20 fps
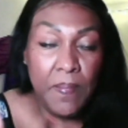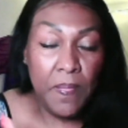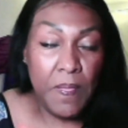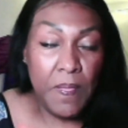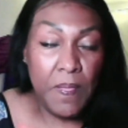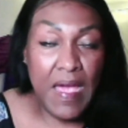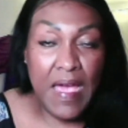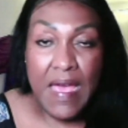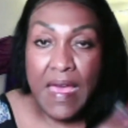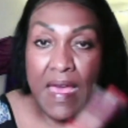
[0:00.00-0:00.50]

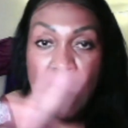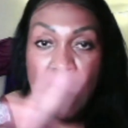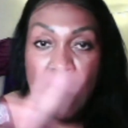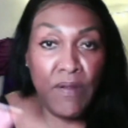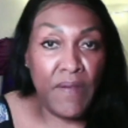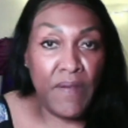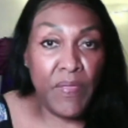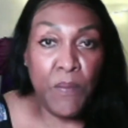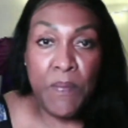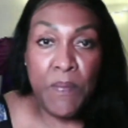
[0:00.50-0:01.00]
I don't have the
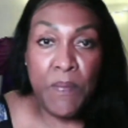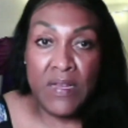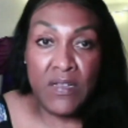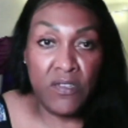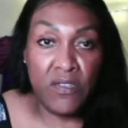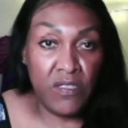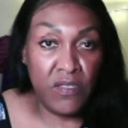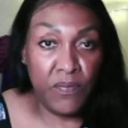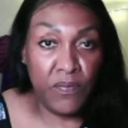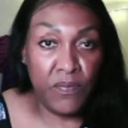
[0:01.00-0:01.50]
patience for
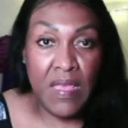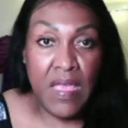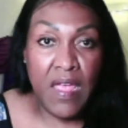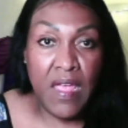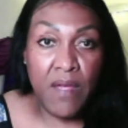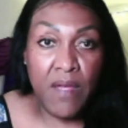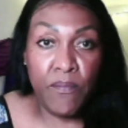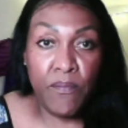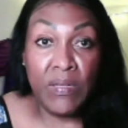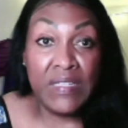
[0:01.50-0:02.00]
that.
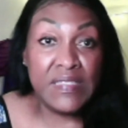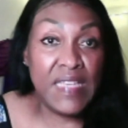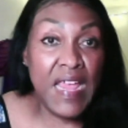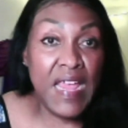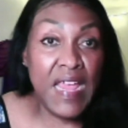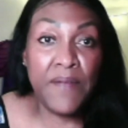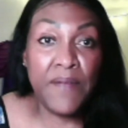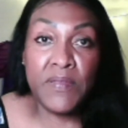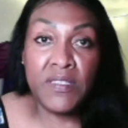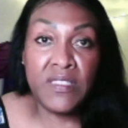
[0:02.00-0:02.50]
Plus, half the
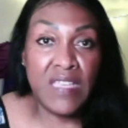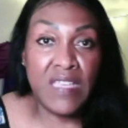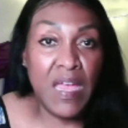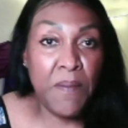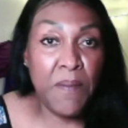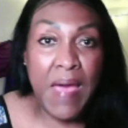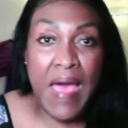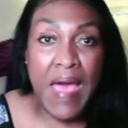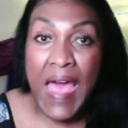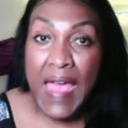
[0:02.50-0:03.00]
time
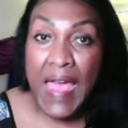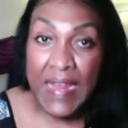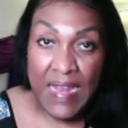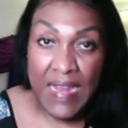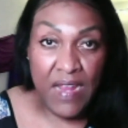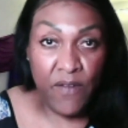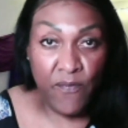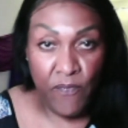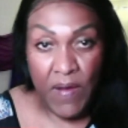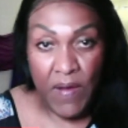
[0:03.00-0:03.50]
I can't
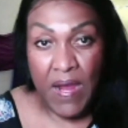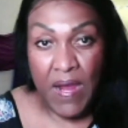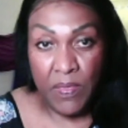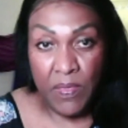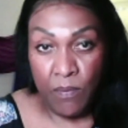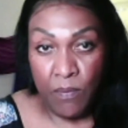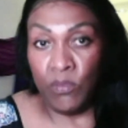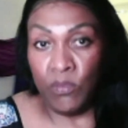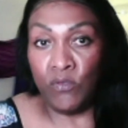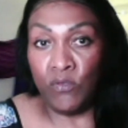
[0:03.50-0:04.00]
find a blow
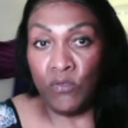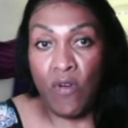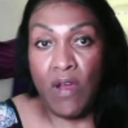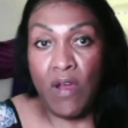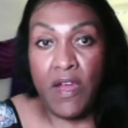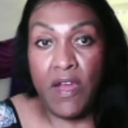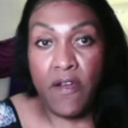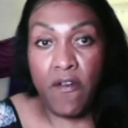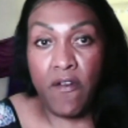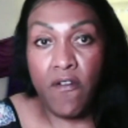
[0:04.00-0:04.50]
dryer
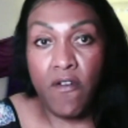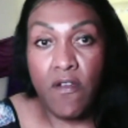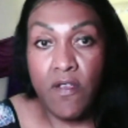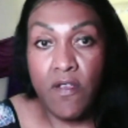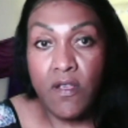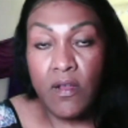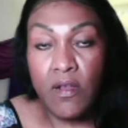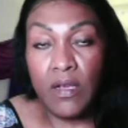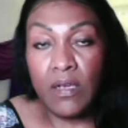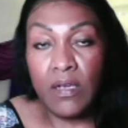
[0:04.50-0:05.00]

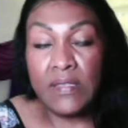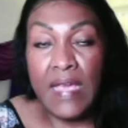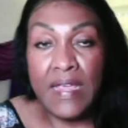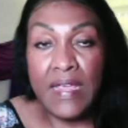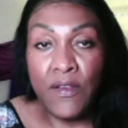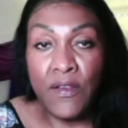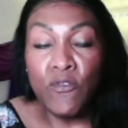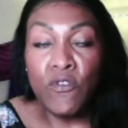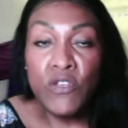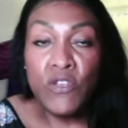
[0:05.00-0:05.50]
because I don't
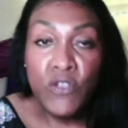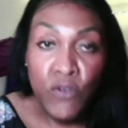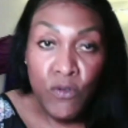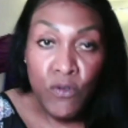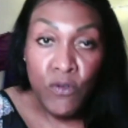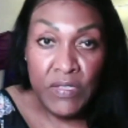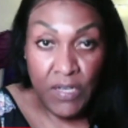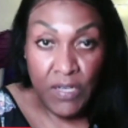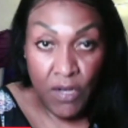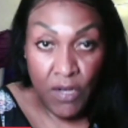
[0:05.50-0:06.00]
use it
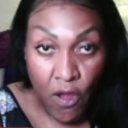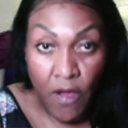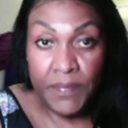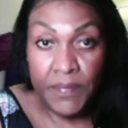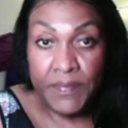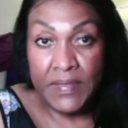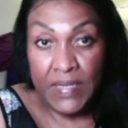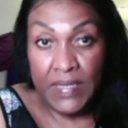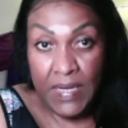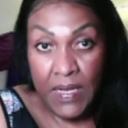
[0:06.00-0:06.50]
often
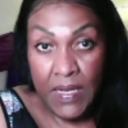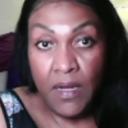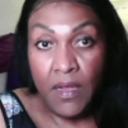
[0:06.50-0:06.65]
enough.